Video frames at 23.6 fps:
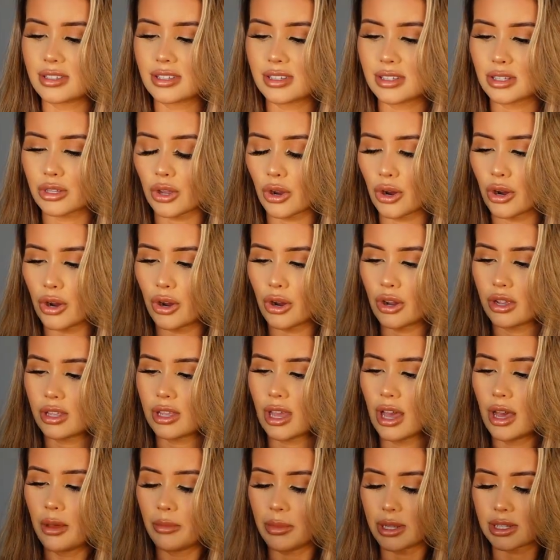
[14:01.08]
so
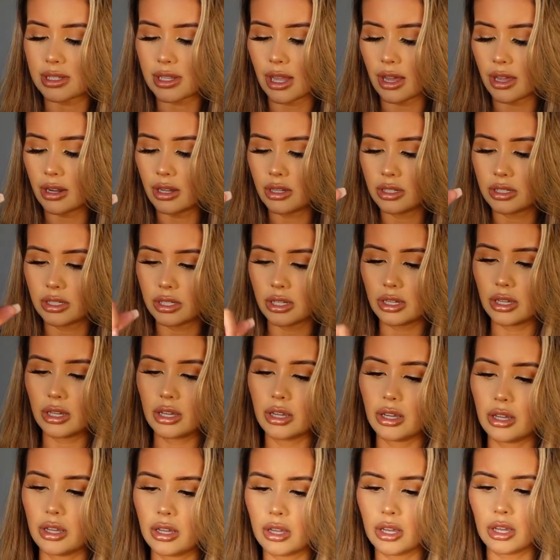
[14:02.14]
yeah i'm excited
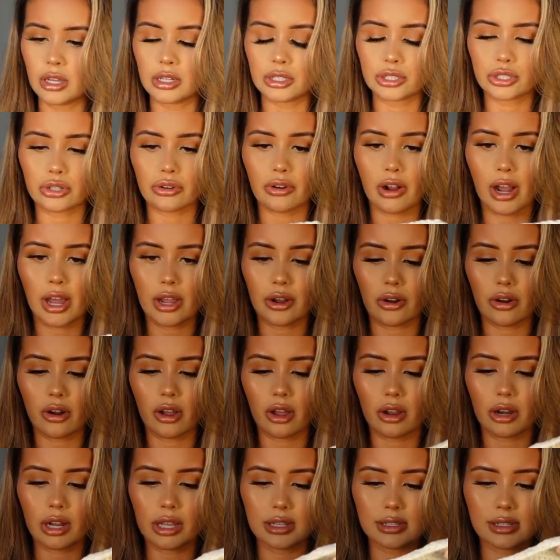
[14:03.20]
to try her
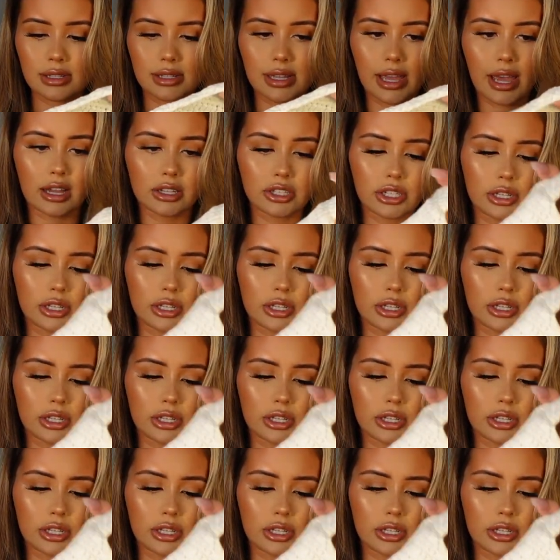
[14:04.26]
on and see how